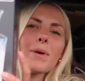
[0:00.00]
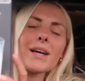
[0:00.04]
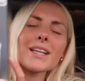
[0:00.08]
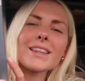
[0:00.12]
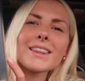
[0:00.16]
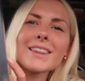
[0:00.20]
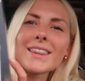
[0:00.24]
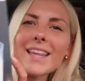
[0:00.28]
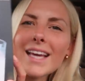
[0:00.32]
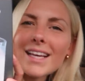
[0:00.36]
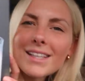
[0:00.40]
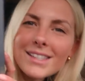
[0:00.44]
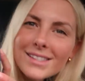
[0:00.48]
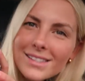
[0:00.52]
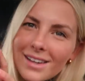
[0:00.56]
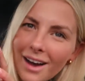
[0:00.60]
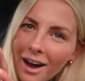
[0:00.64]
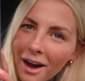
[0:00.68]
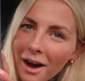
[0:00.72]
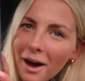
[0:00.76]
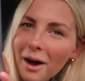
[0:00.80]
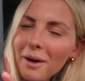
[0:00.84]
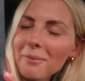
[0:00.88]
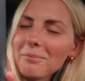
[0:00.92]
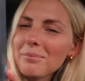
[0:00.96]
picked this
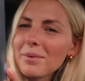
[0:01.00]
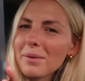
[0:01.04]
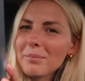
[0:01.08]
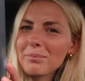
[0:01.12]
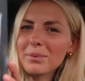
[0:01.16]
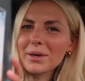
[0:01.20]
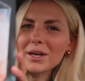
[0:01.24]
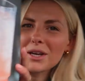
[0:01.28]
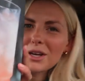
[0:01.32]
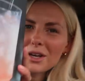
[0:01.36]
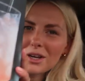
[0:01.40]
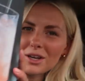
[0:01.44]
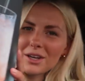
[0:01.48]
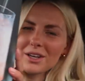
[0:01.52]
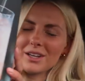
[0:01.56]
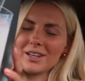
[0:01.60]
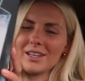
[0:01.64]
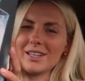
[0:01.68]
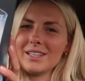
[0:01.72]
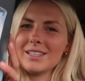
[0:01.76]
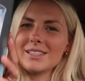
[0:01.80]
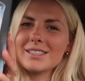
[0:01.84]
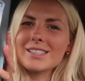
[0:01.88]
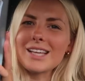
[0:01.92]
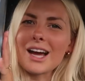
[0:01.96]
up
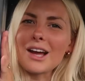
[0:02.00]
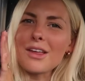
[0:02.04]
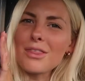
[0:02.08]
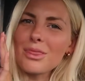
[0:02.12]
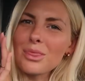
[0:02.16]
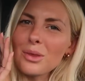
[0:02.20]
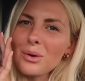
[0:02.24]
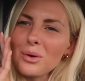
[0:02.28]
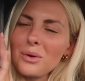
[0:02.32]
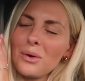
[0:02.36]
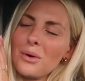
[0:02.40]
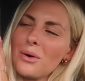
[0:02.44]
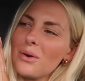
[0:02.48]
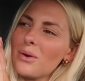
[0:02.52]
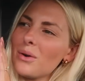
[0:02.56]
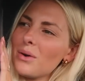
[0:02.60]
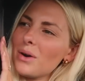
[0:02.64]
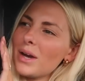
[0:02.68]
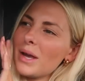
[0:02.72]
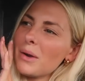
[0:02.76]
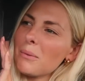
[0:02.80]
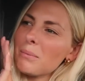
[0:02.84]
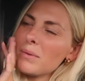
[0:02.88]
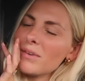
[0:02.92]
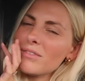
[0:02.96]
because I
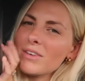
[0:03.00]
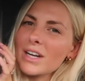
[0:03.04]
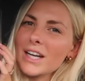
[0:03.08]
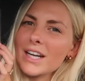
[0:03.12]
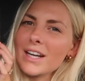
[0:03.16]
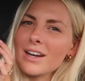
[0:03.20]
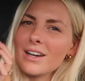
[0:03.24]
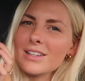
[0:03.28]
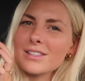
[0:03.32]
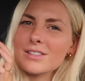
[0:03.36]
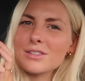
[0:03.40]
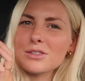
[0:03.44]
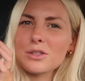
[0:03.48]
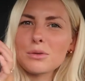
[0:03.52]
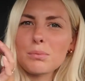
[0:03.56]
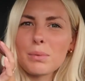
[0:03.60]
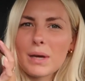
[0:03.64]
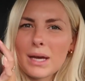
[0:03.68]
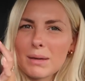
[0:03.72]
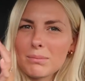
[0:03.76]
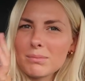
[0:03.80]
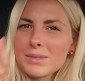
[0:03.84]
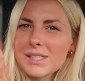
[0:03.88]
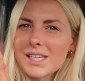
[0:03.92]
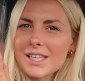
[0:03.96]
thought it would be really nice to do
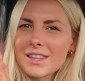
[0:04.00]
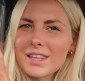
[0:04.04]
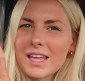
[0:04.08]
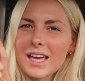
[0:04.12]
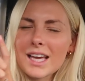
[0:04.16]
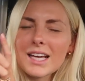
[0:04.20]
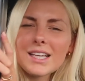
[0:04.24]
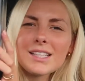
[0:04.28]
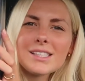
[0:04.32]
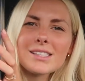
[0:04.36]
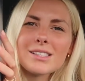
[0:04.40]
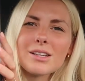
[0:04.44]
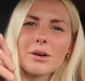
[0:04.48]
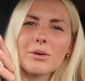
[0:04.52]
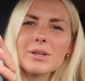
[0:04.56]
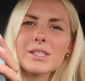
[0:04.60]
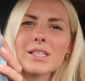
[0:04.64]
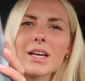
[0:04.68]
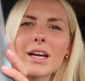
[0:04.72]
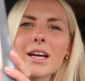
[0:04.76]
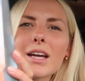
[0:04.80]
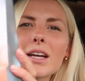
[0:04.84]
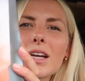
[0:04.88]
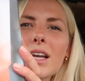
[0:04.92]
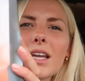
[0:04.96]
Pims in this. So
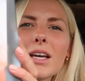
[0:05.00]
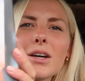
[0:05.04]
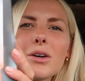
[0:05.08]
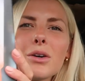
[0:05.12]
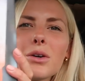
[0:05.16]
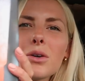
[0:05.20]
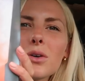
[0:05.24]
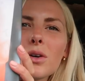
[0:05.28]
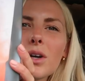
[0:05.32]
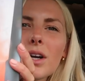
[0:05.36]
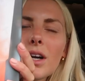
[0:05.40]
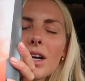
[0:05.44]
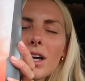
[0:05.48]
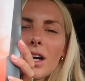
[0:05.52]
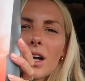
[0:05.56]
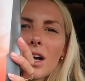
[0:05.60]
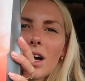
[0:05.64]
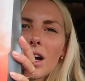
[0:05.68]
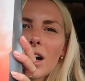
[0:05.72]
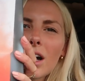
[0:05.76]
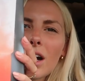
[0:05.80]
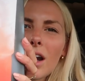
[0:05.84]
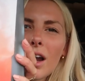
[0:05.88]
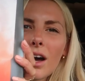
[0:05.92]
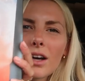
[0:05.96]
it's like a little
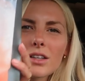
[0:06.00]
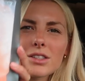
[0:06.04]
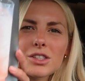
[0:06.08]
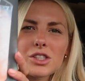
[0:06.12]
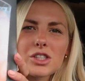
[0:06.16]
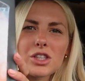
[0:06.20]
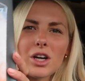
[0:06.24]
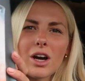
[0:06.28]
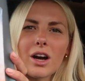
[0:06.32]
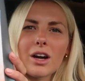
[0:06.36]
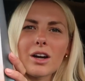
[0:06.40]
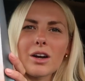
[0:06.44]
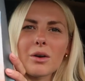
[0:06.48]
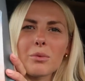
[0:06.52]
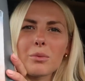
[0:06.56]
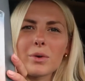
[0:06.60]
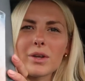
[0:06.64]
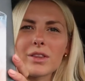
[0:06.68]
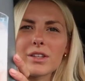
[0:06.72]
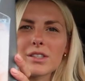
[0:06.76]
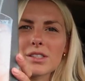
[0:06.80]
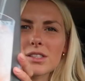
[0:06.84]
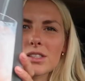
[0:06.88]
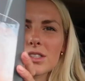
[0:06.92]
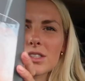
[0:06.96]
glass jug with a